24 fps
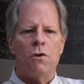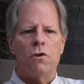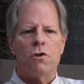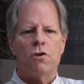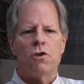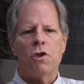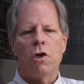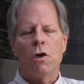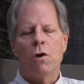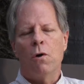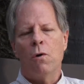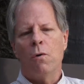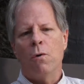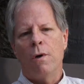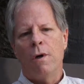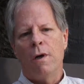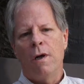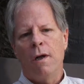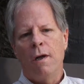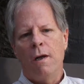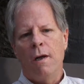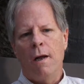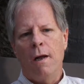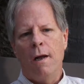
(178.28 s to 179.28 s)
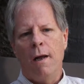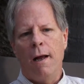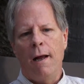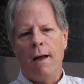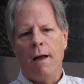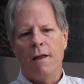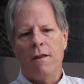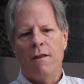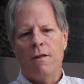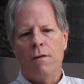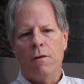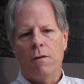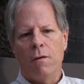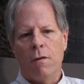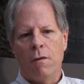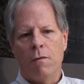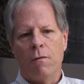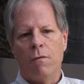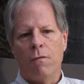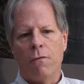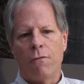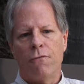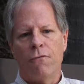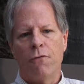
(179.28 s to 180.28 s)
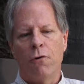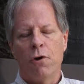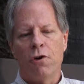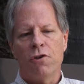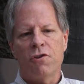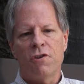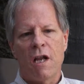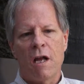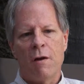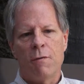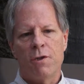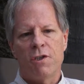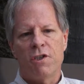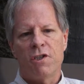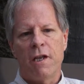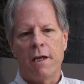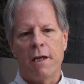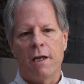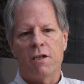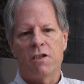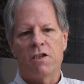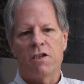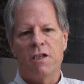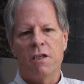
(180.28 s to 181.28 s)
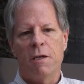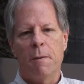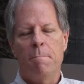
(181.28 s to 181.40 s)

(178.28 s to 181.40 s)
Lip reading: So first I would say it's the